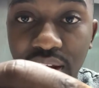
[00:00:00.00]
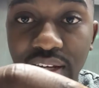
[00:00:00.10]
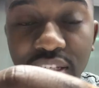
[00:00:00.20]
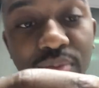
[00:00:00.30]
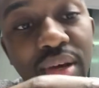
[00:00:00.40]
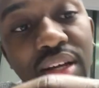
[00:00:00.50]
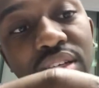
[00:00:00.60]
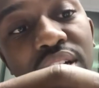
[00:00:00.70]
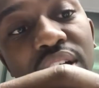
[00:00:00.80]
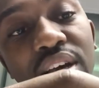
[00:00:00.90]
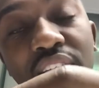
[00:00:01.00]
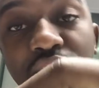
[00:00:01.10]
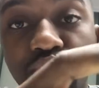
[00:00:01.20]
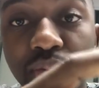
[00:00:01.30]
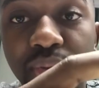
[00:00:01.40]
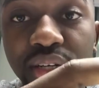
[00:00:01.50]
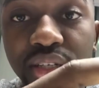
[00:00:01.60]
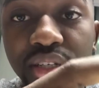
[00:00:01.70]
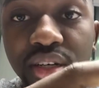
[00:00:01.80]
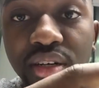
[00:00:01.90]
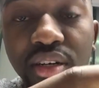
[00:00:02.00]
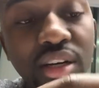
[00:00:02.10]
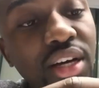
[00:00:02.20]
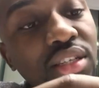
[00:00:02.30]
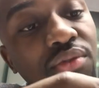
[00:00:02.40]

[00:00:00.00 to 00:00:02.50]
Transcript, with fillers: lighting's bad. It has three buttons here. It has the